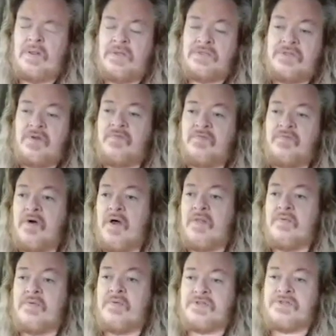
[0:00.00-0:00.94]
So,
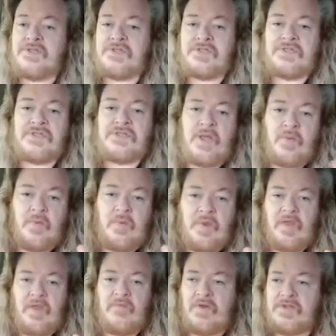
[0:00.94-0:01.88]
Father, in Jesus' name, we
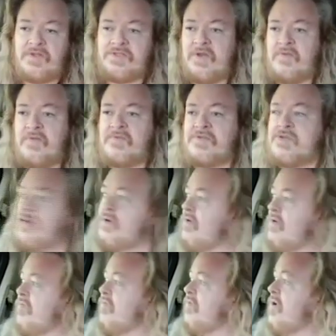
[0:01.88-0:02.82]
give ourselves to you
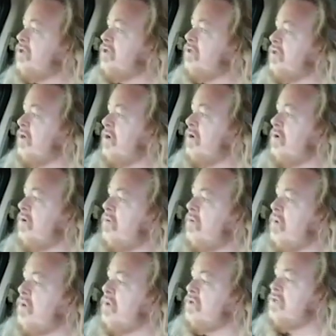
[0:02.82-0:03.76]
afresh and anew
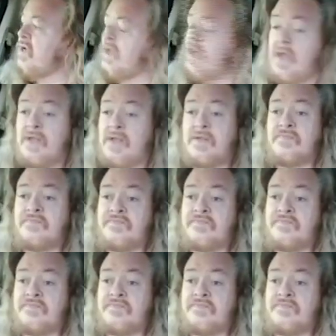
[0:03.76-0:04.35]
once again